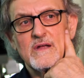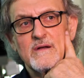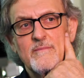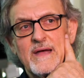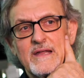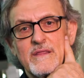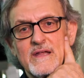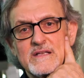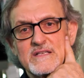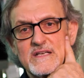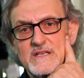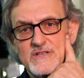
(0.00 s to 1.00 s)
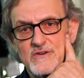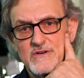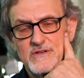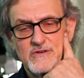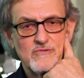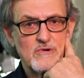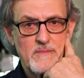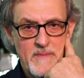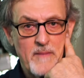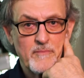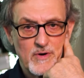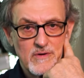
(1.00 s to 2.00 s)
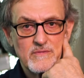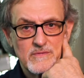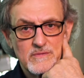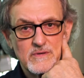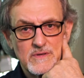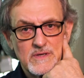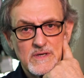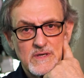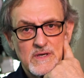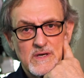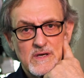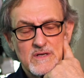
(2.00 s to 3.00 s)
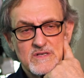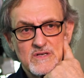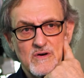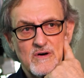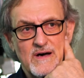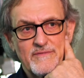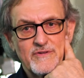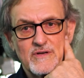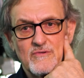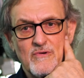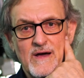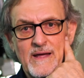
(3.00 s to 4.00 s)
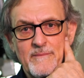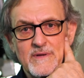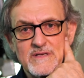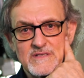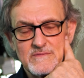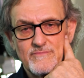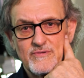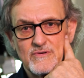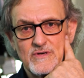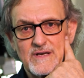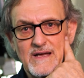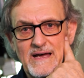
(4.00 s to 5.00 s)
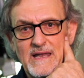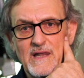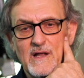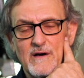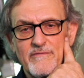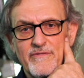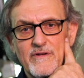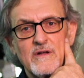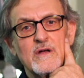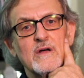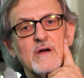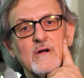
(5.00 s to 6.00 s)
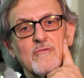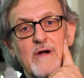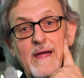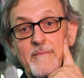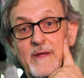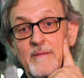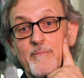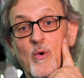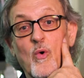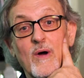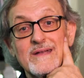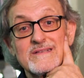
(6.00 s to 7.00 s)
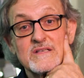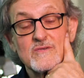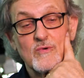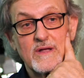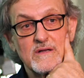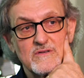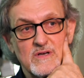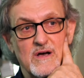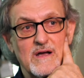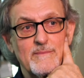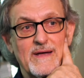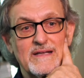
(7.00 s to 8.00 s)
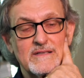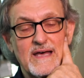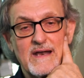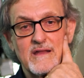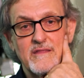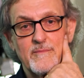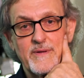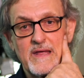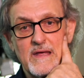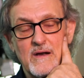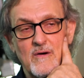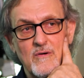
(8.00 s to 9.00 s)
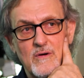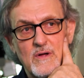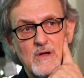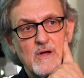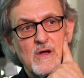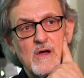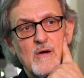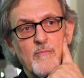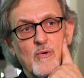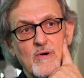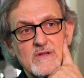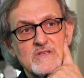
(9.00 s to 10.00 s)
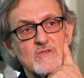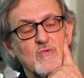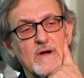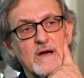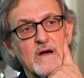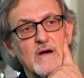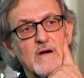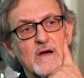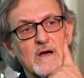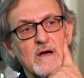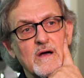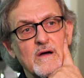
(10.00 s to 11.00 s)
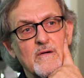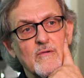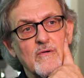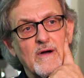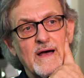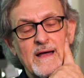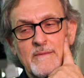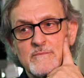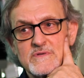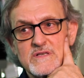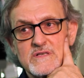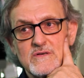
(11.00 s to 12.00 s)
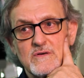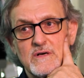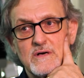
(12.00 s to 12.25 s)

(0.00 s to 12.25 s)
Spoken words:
It made things easier to remember. So often rhyme is employed. I love rhyming points. We can talk about that at the piano. Points where rhymes